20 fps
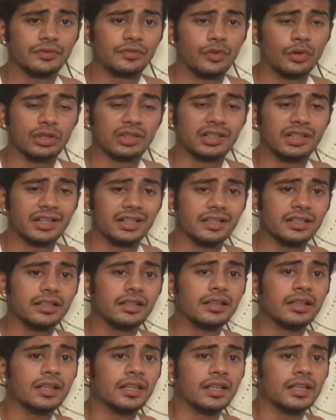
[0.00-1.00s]
for that day.
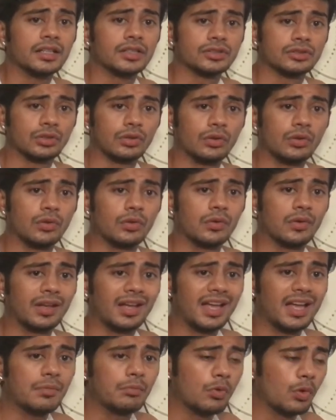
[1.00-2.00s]

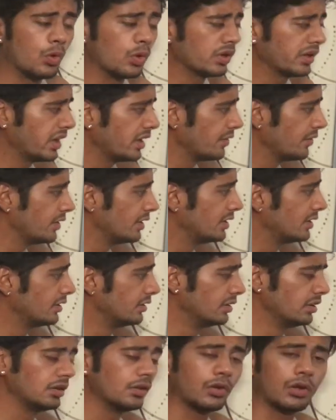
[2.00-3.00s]
So I'm okay
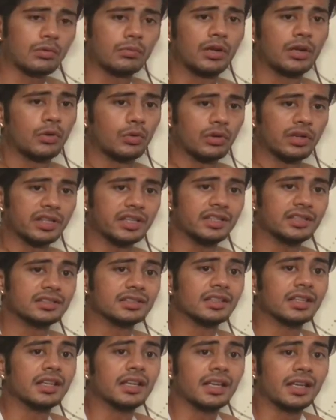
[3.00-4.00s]
with the normal
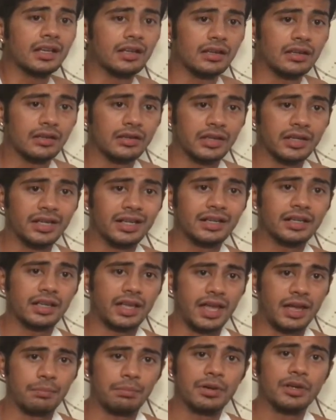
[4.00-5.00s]
routines. It
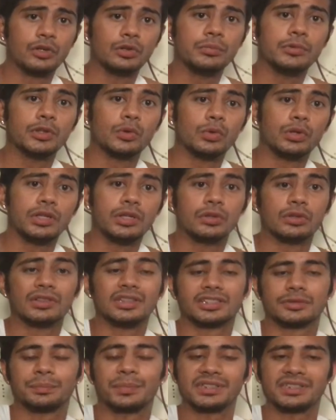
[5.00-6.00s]
happened to me only on
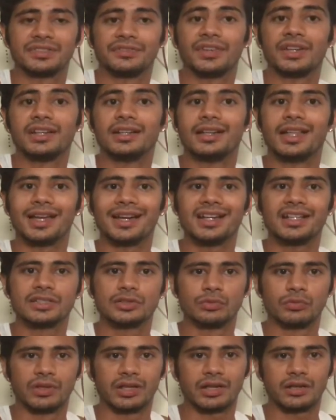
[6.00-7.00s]
the specific
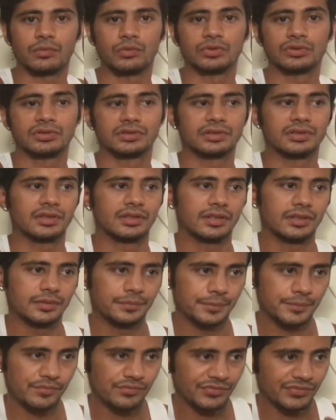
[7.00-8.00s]
diets where I was
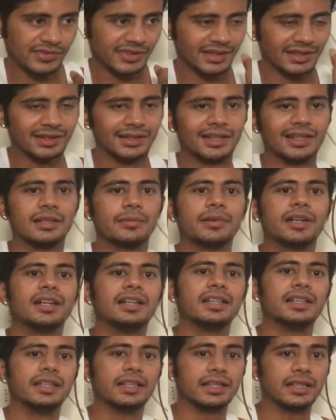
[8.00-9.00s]

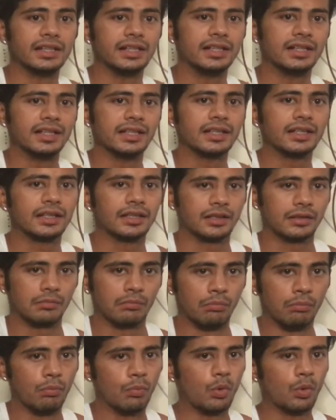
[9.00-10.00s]
deliberately eating
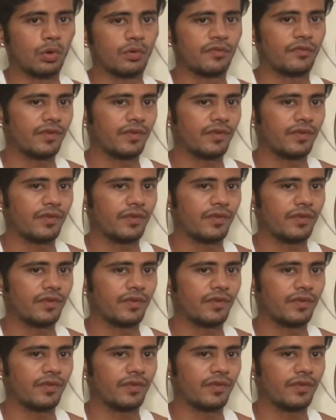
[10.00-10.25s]
more